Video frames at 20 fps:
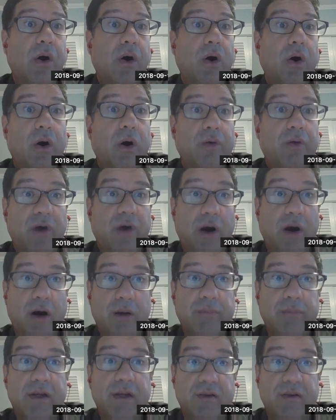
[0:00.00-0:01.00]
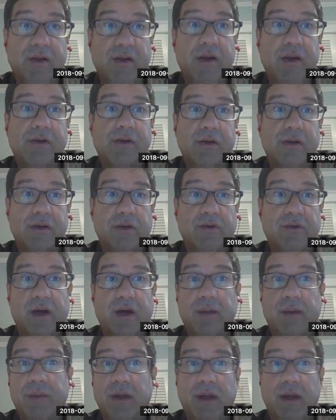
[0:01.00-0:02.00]
of urbanization. It's
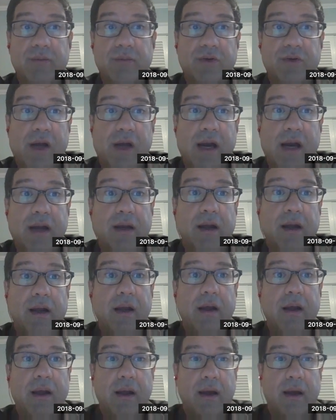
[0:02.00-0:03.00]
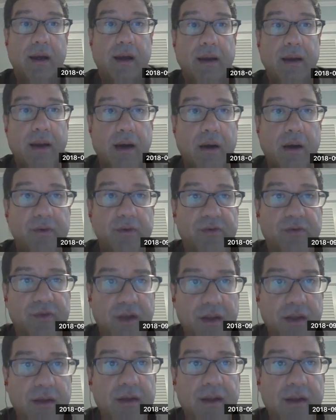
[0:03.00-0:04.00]
coming from China, and now it's
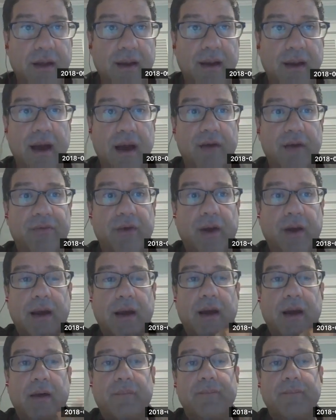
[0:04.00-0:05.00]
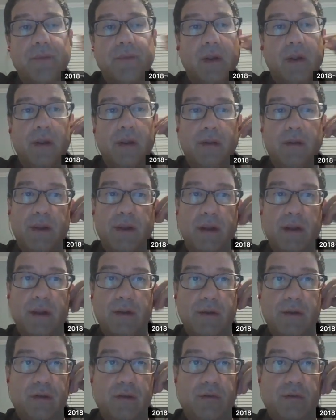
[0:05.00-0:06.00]
India and Africa,
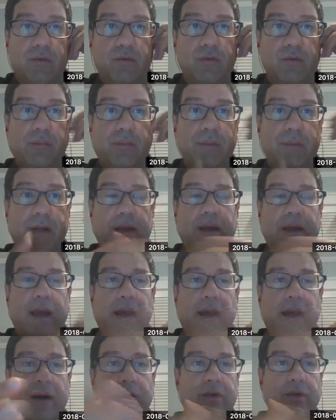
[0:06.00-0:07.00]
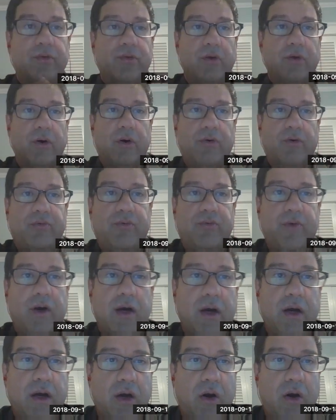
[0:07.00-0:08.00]
the 2 big areas of
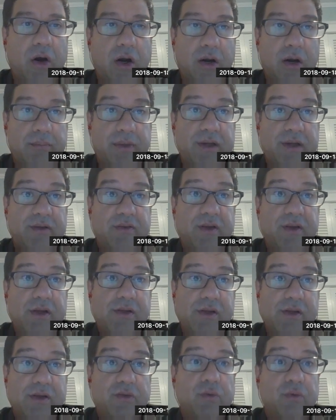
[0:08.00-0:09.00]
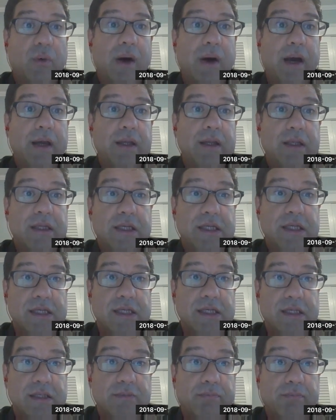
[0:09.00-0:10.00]
urbanization. Why this
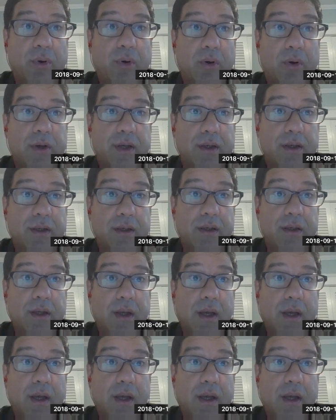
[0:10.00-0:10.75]
is important,